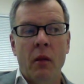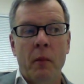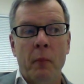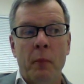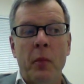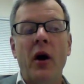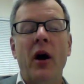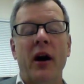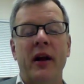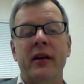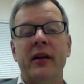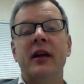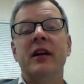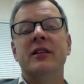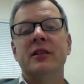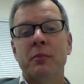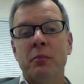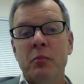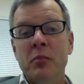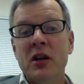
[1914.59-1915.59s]
But
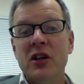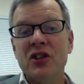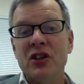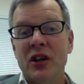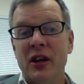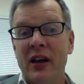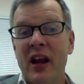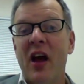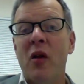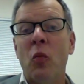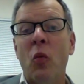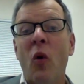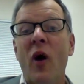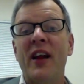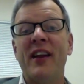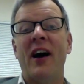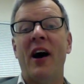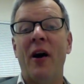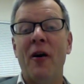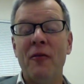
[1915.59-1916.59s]
its mission and
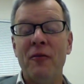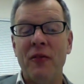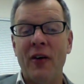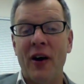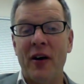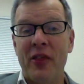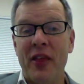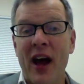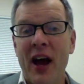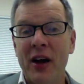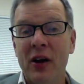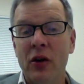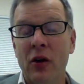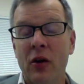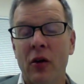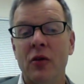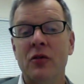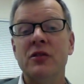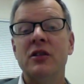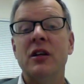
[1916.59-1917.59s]
how far that
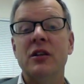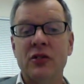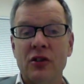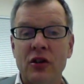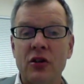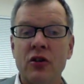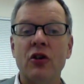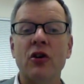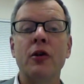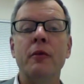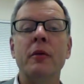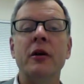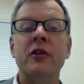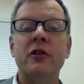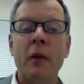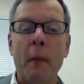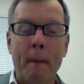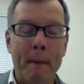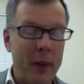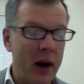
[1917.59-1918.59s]
goes is
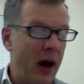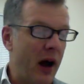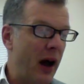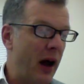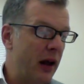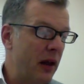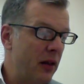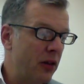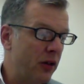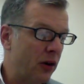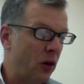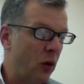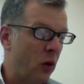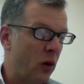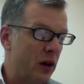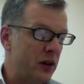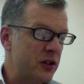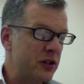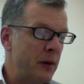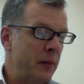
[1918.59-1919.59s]
determined by the
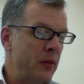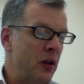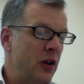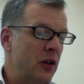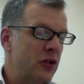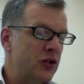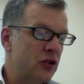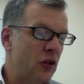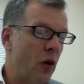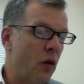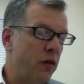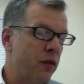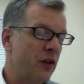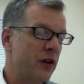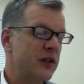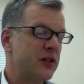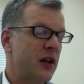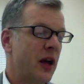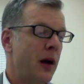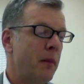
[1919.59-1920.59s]
courts. So, for
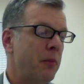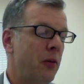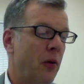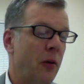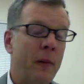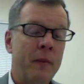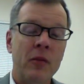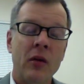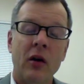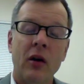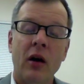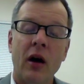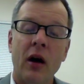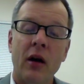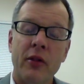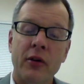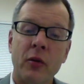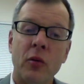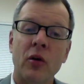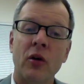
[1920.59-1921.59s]
example,
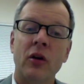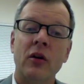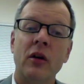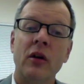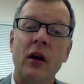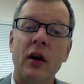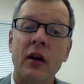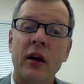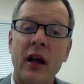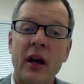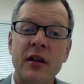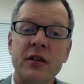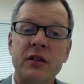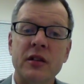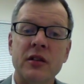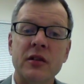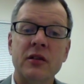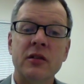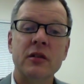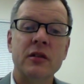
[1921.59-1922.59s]
there were
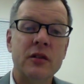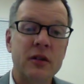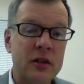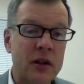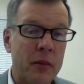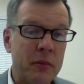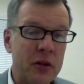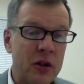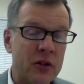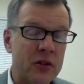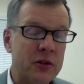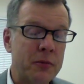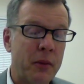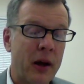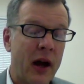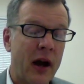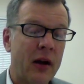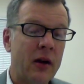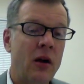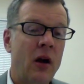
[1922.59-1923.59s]
cases some years
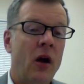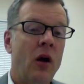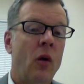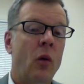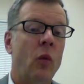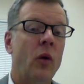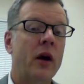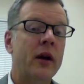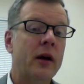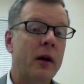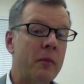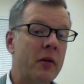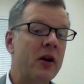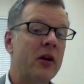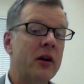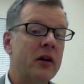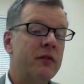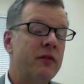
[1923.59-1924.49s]
back when American